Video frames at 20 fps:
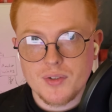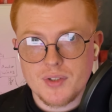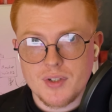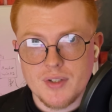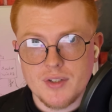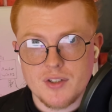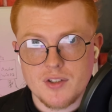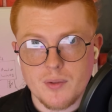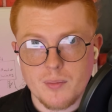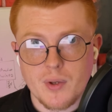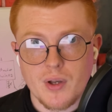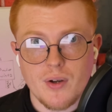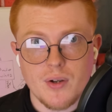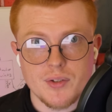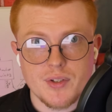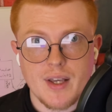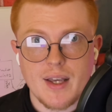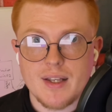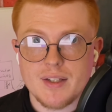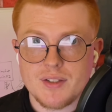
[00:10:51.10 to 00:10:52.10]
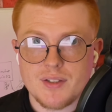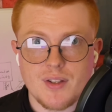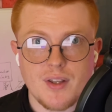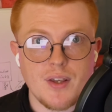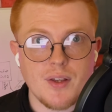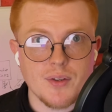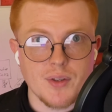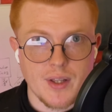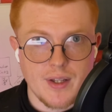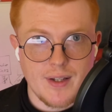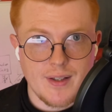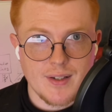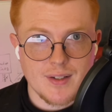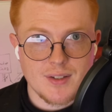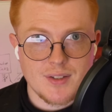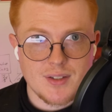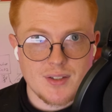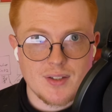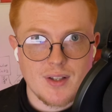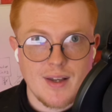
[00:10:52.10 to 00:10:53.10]
system called SE
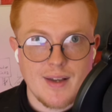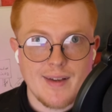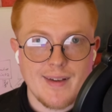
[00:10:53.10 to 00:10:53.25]
Linux.